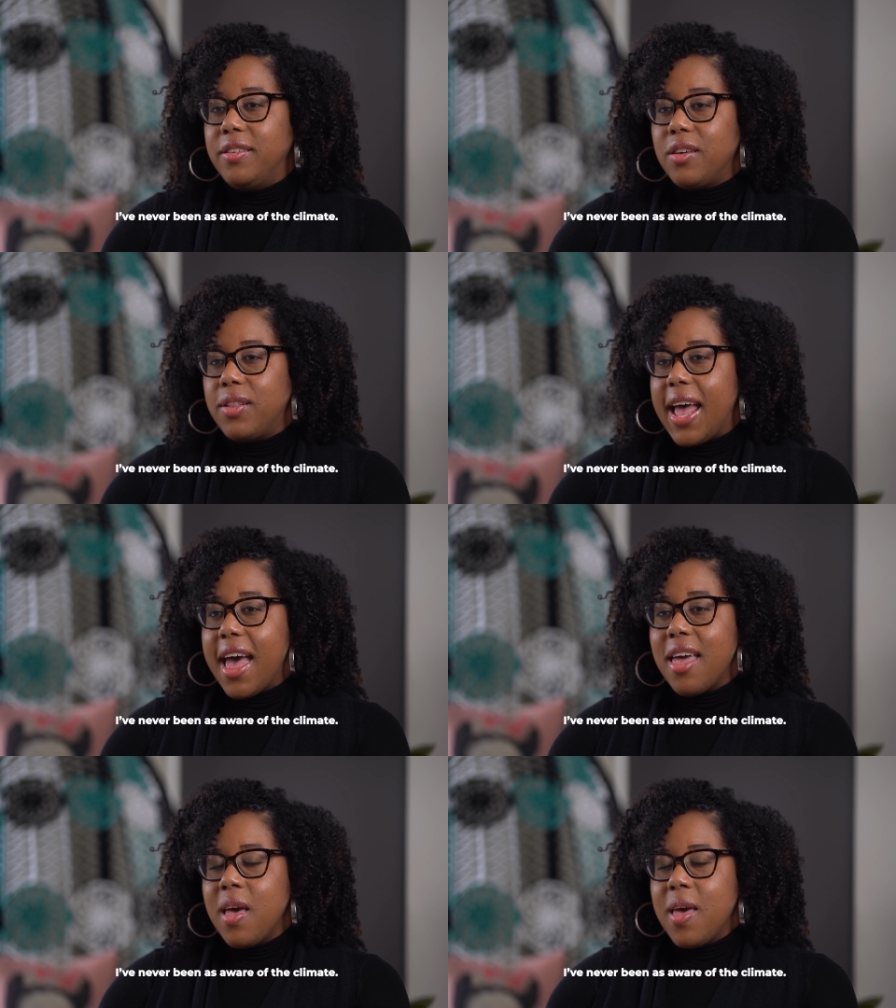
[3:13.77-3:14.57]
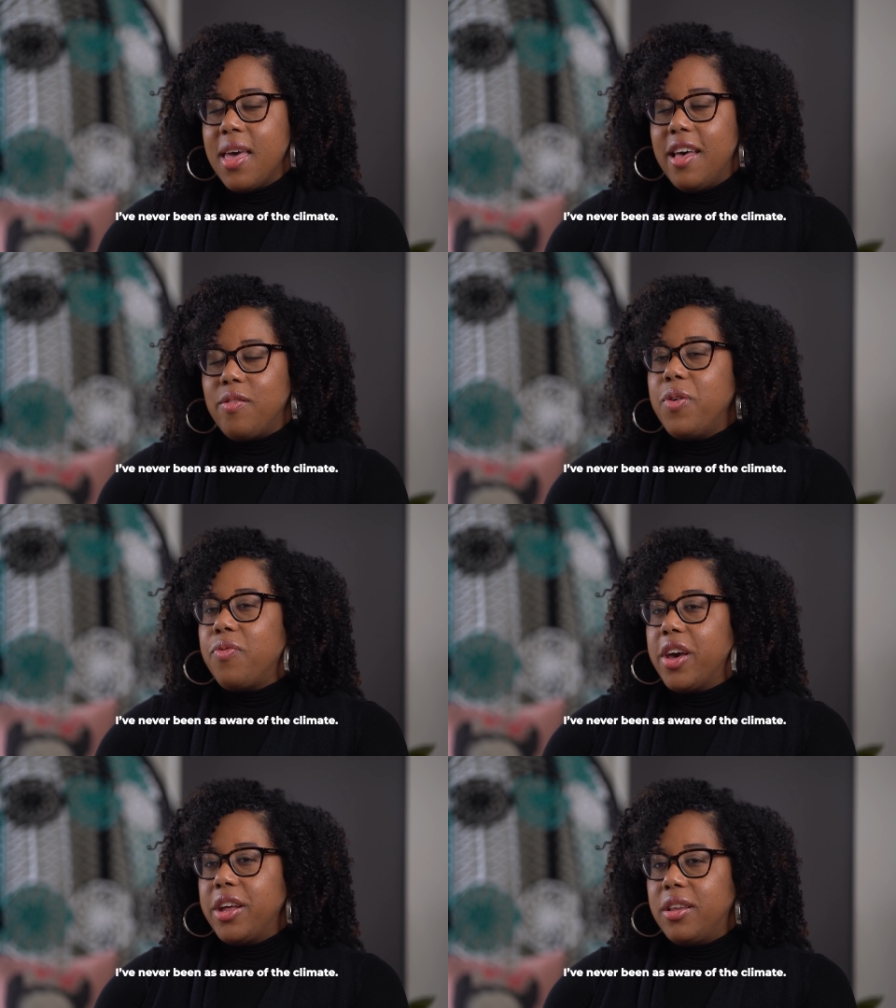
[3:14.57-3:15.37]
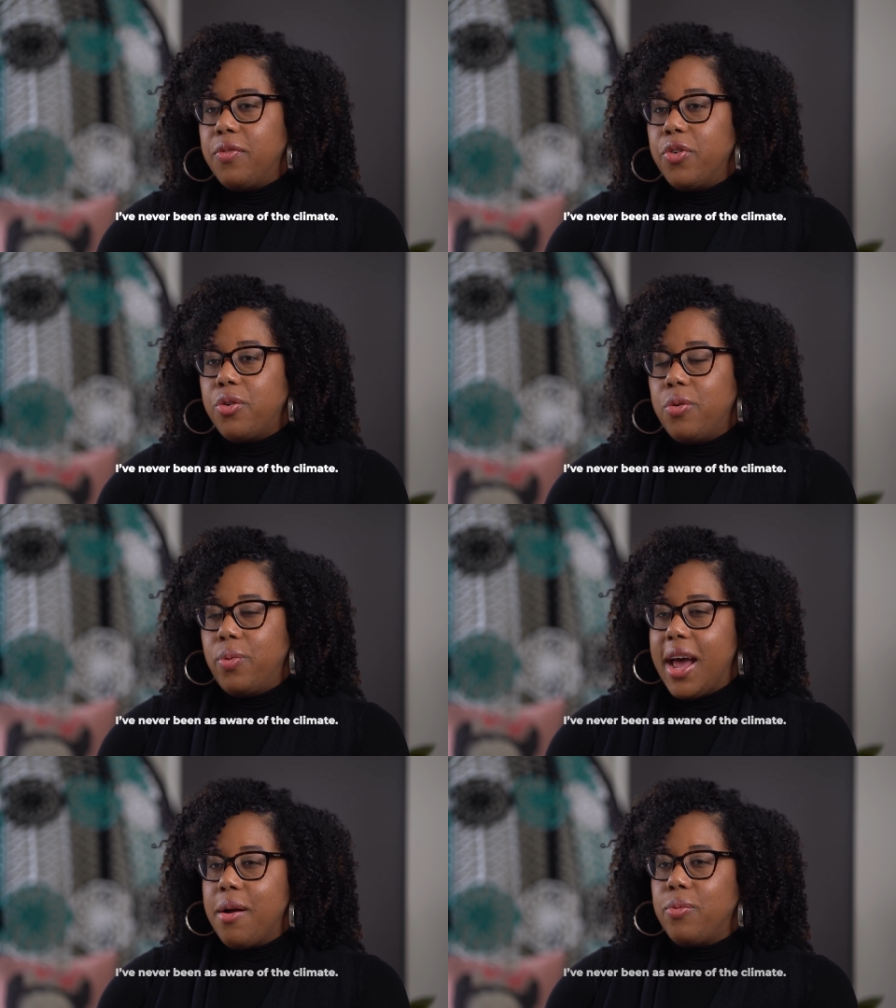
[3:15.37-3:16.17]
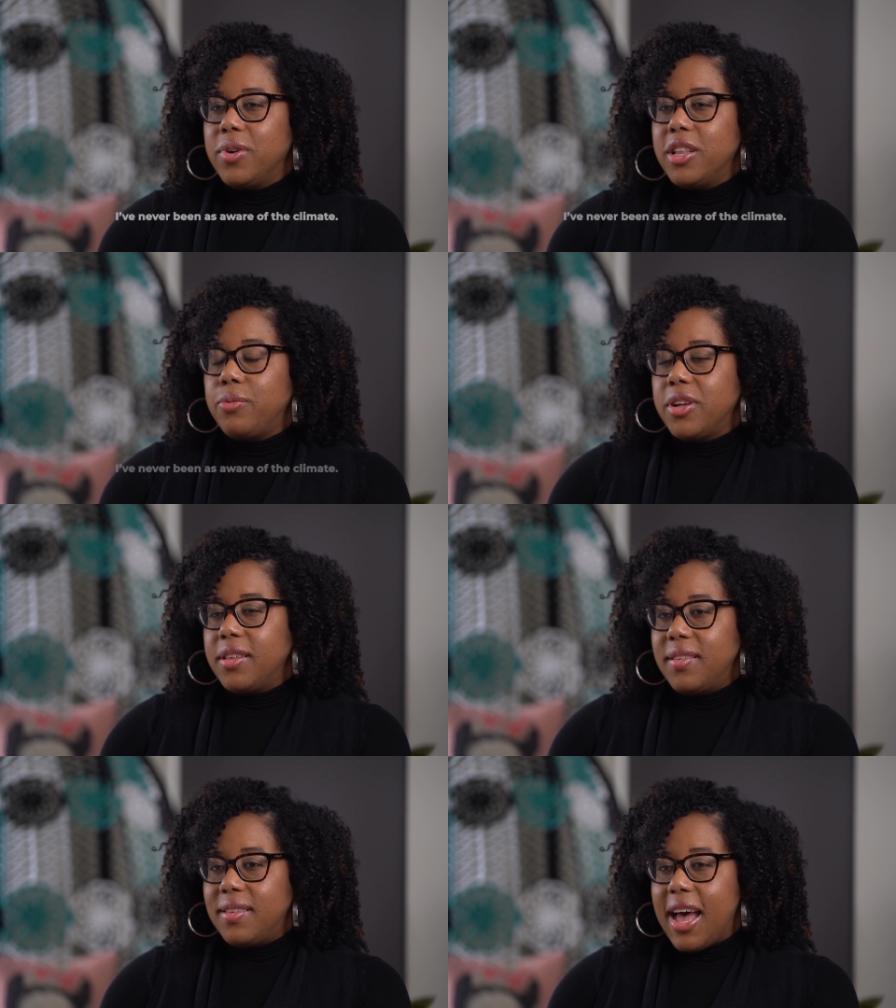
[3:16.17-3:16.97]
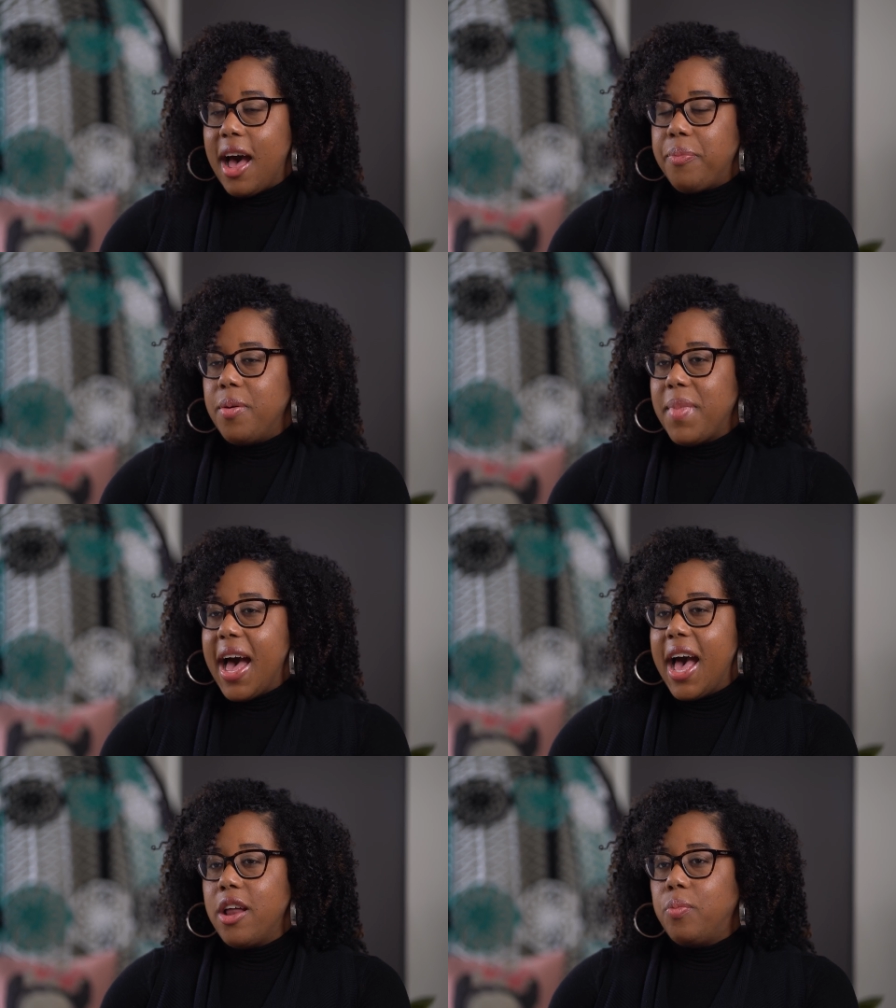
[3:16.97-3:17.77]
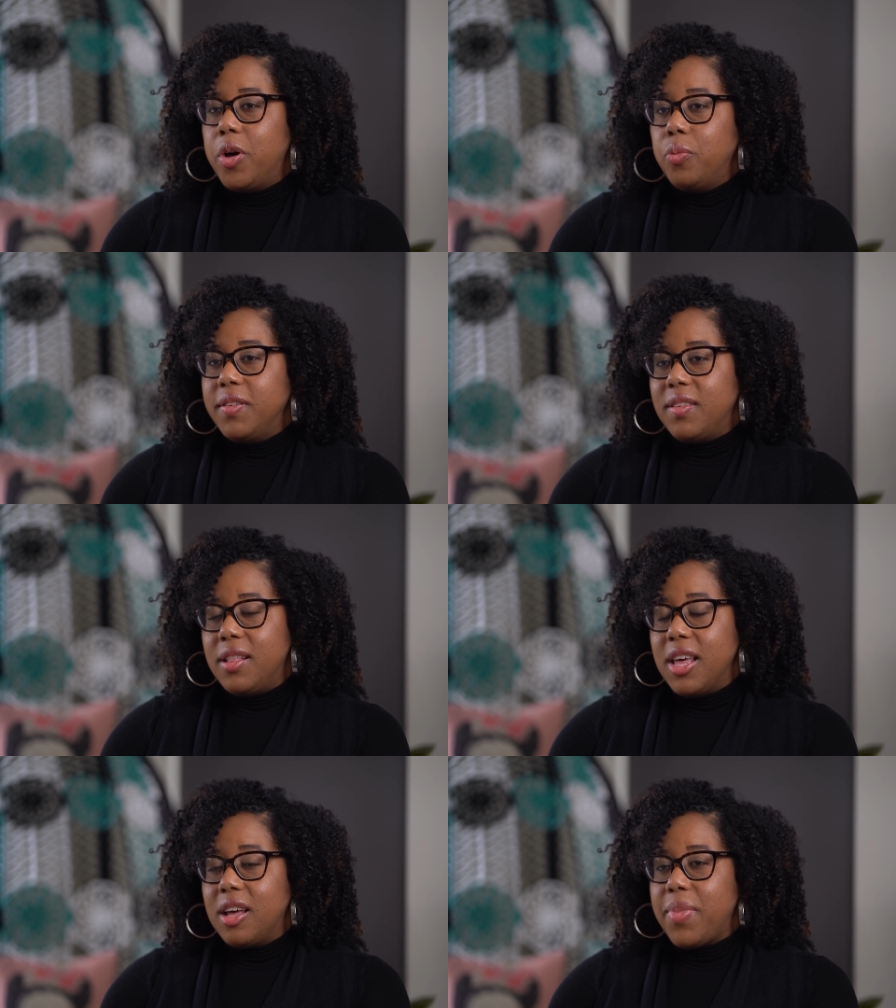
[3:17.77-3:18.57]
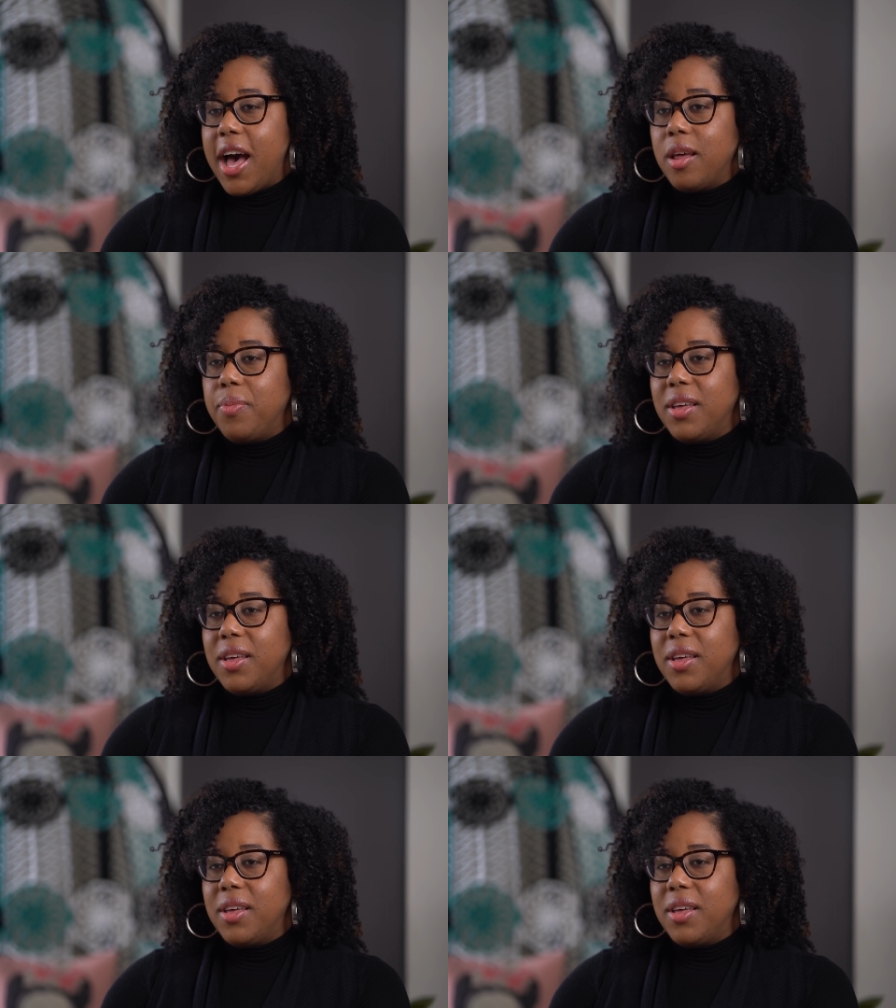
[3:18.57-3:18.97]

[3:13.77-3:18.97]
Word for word: And so that has been very difficult when I really, really stop in my idle moments to think about it.